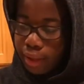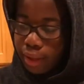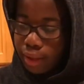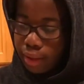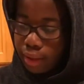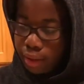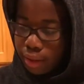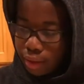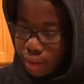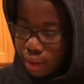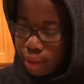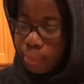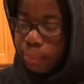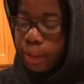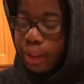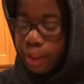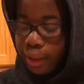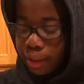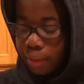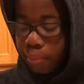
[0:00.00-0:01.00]
Himalayan
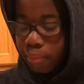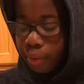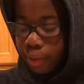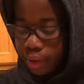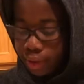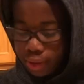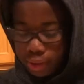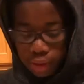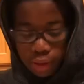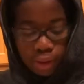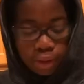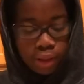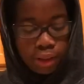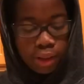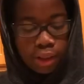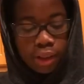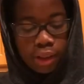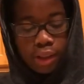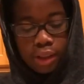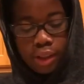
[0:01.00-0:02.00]
pink salt,
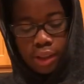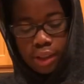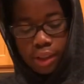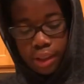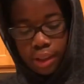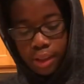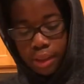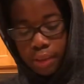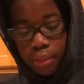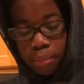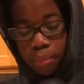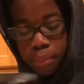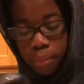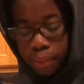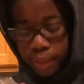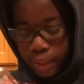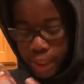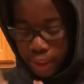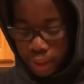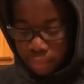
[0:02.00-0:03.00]
and black
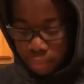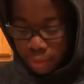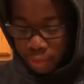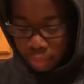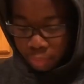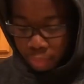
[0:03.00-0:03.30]
pepper.